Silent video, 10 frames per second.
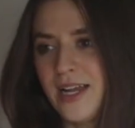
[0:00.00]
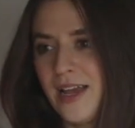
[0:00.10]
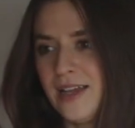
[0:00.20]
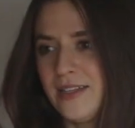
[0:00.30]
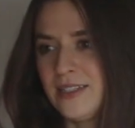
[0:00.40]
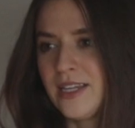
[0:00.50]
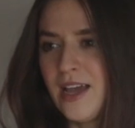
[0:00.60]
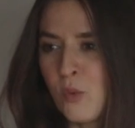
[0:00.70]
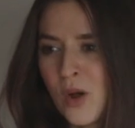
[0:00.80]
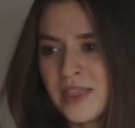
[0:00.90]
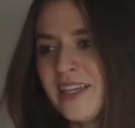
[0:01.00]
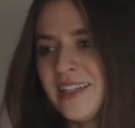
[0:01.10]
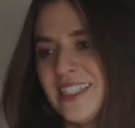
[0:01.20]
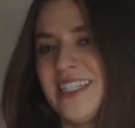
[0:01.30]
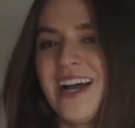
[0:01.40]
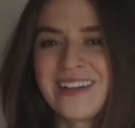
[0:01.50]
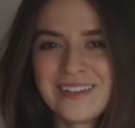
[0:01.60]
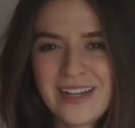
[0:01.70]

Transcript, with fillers: And one thing that Zach and